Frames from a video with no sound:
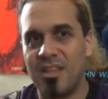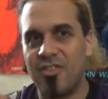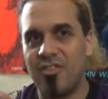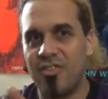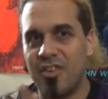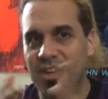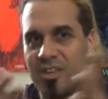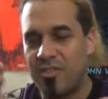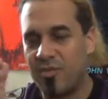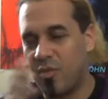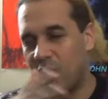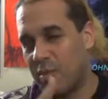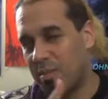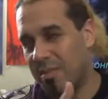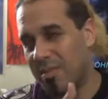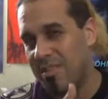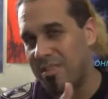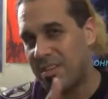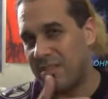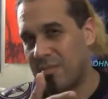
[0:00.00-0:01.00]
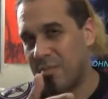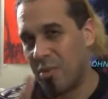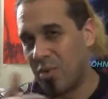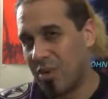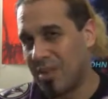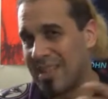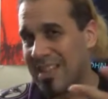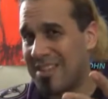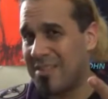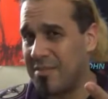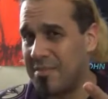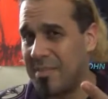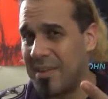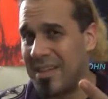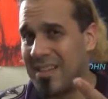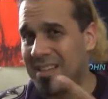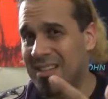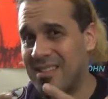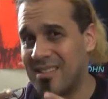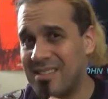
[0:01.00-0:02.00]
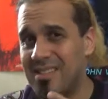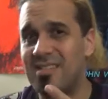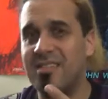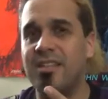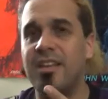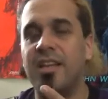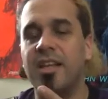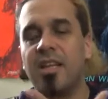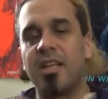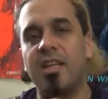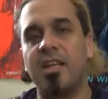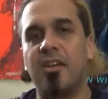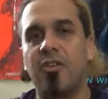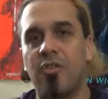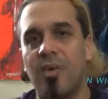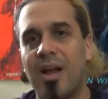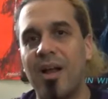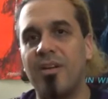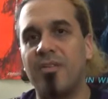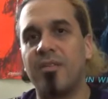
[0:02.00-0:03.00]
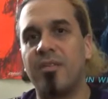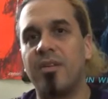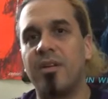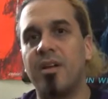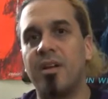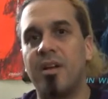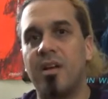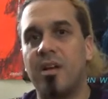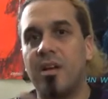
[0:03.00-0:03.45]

Transformers has more or less been consistently around